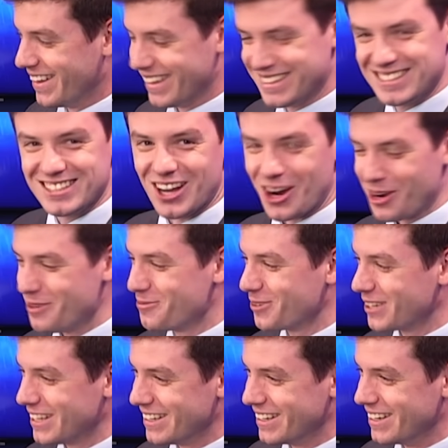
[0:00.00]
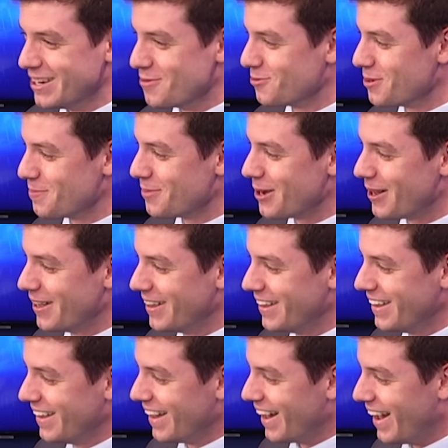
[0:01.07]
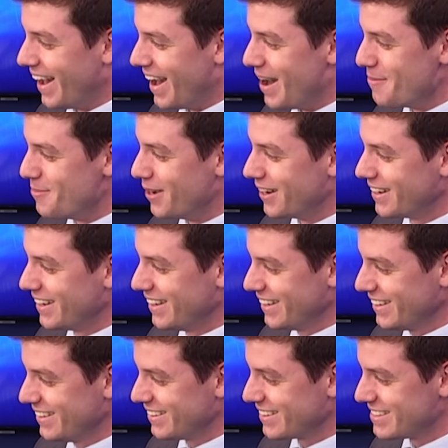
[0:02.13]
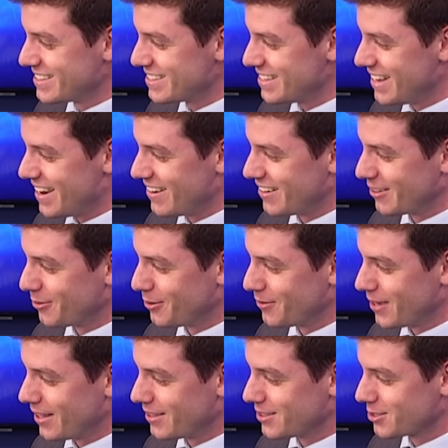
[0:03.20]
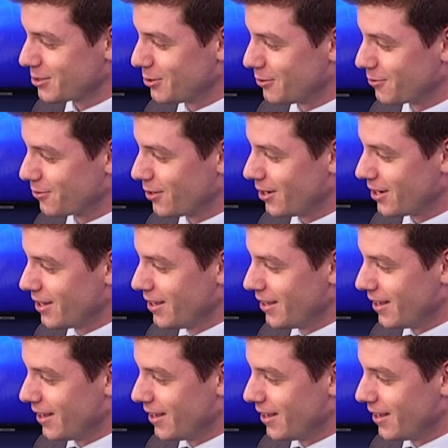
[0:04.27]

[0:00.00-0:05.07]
Sorry for getting into football. But you can see out here we've got this cold front.